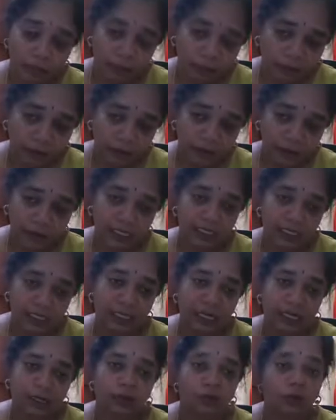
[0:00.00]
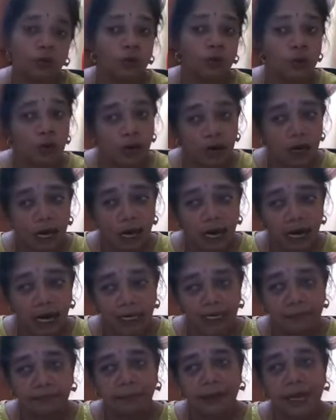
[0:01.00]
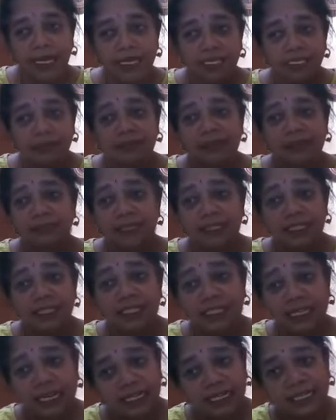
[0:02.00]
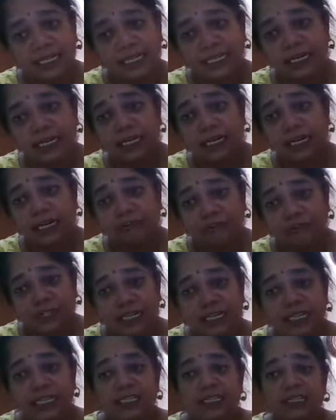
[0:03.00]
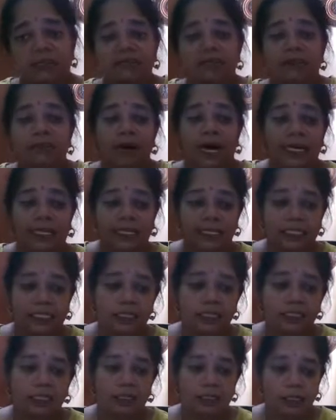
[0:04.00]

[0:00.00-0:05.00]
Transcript: our Rudrasena too had passed away within 10 uh, after 10 years of the marriage.